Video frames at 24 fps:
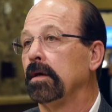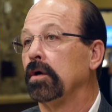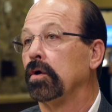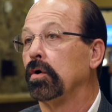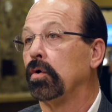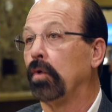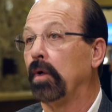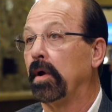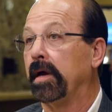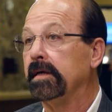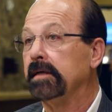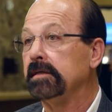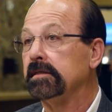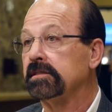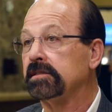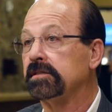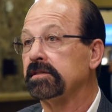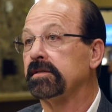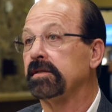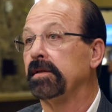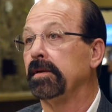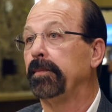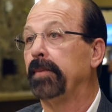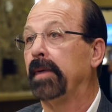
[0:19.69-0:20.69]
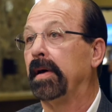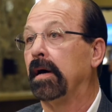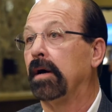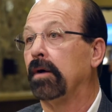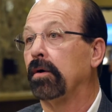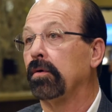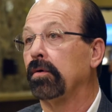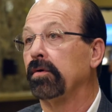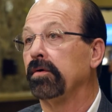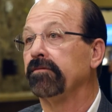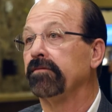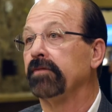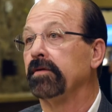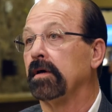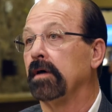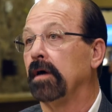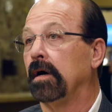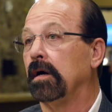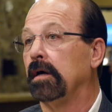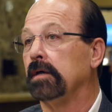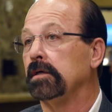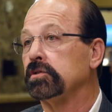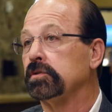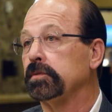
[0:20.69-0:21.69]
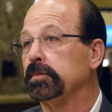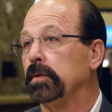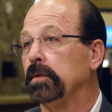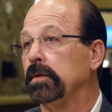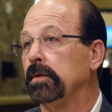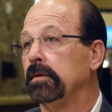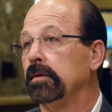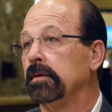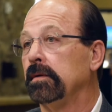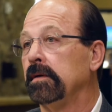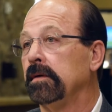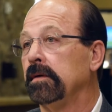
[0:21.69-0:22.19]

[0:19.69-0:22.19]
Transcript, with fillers: grace, the power of the gospel